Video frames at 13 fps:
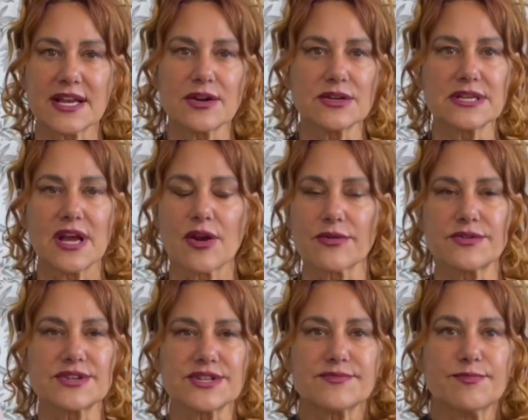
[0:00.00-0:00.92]
are
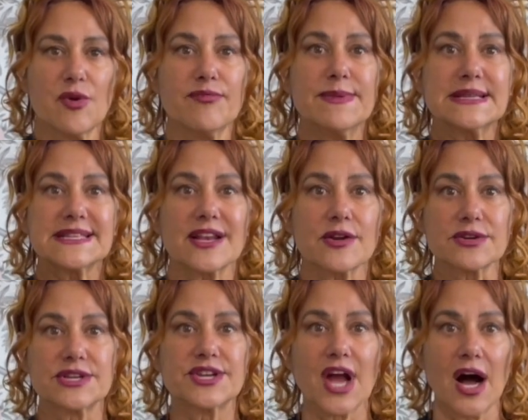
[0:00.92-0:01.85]
just movements that are
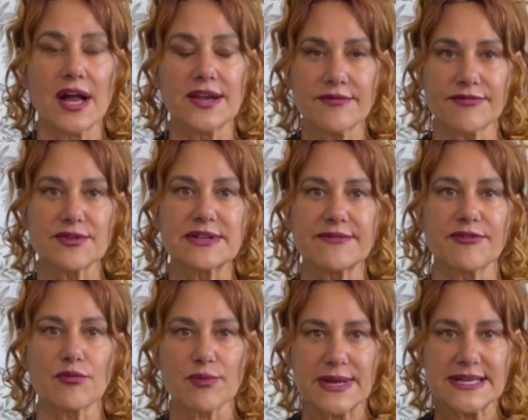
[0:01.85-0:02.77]
done for
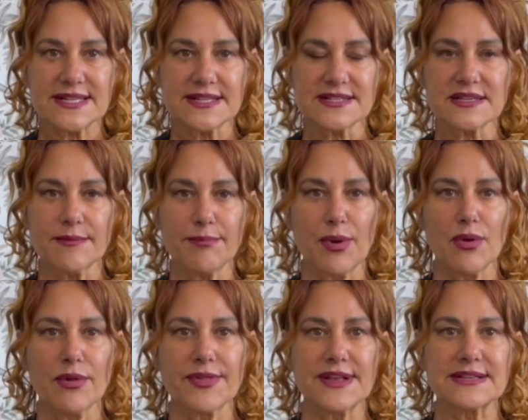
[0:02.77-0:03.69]
different reasons, to
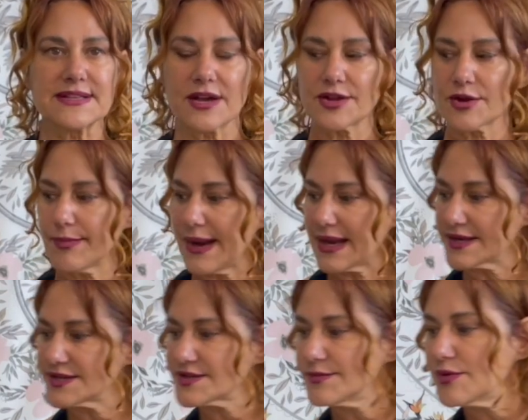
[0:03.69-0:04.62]
pull things out of your
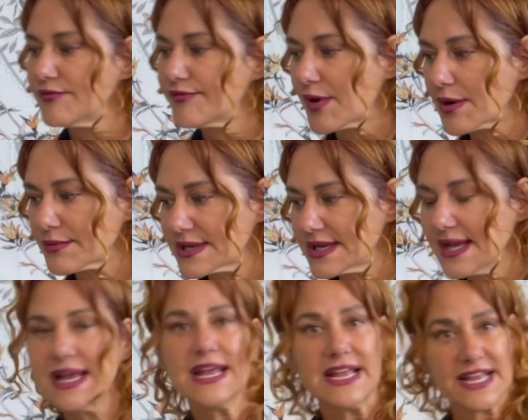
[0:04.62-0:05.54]
body, to move forward
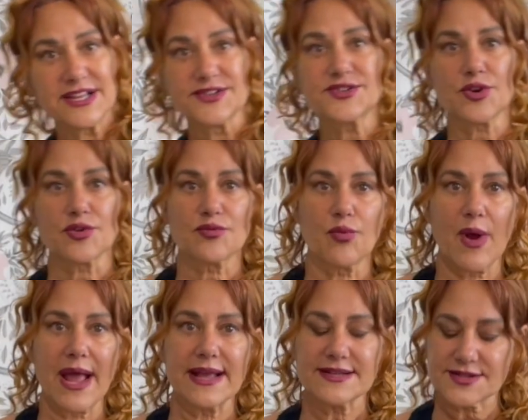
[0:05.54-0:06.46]
in certain
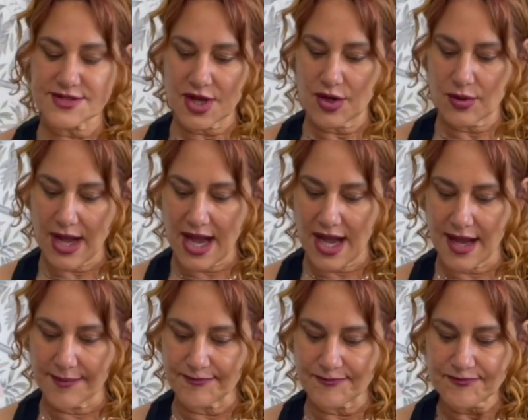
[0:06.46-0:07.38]
ways. So
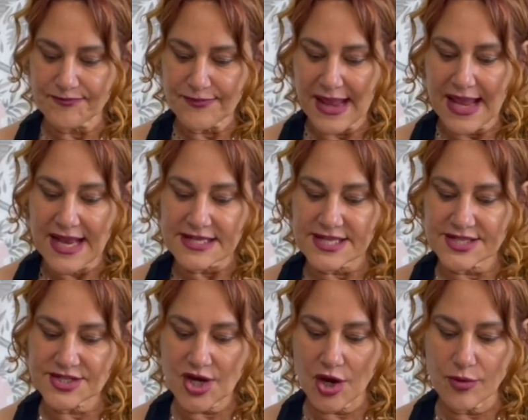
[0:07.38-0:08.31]
to
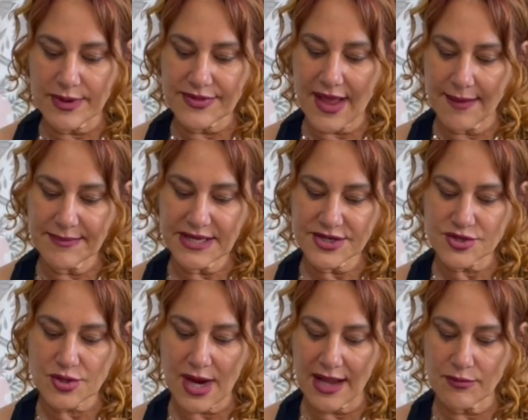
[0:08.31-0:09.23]
start with, I'm going to
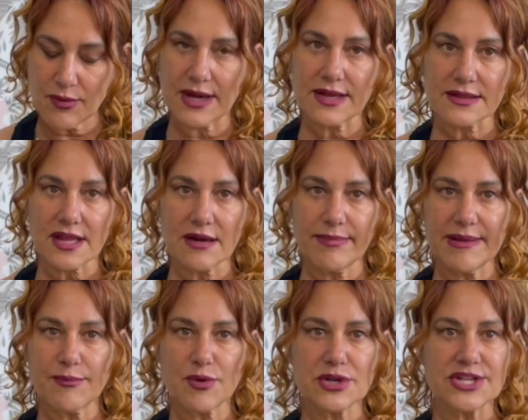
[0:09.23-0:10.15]
try one a little bit
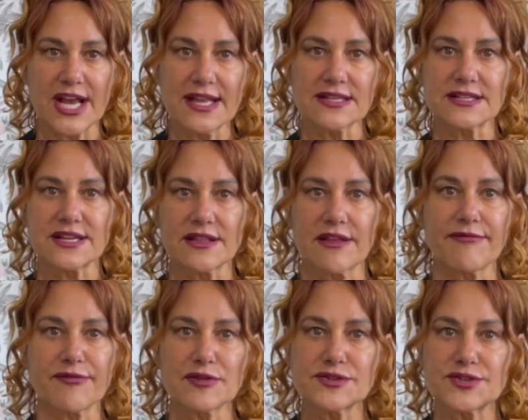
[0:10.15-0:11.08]
more challenging. The
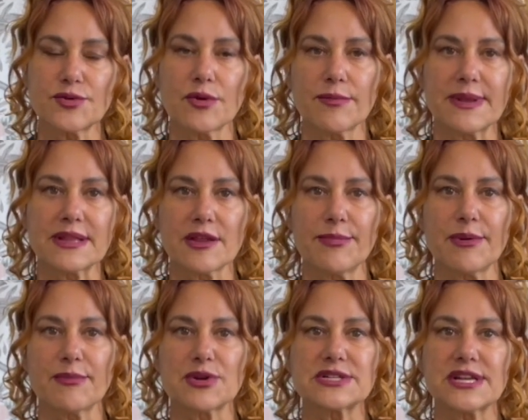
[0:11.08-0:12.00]
first two will be a little bit
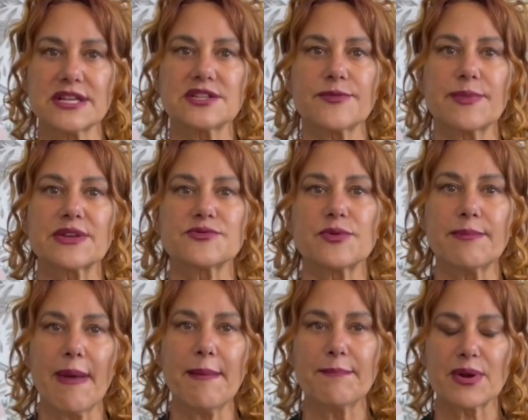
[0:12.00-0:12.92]
more challenging because
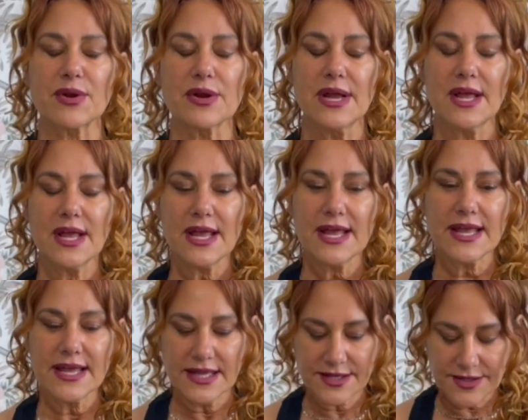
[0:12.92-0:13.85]
remember,
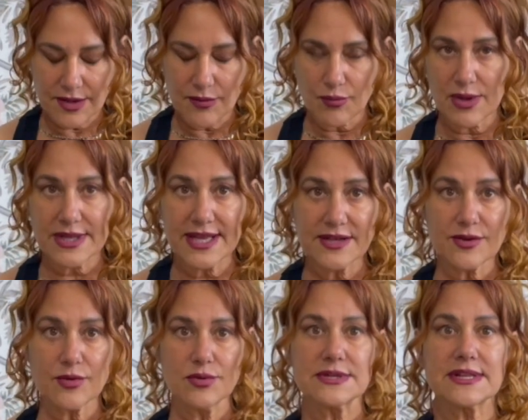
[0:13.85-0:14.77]
in
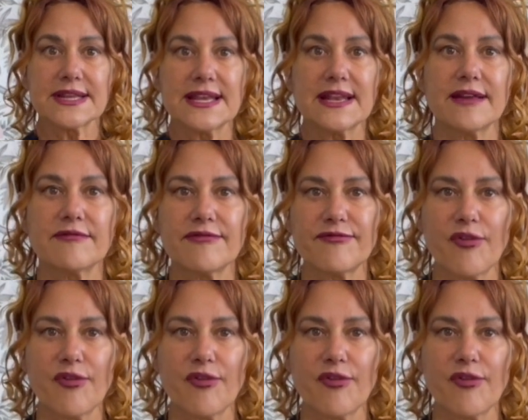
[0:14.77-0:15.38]
Kundalini and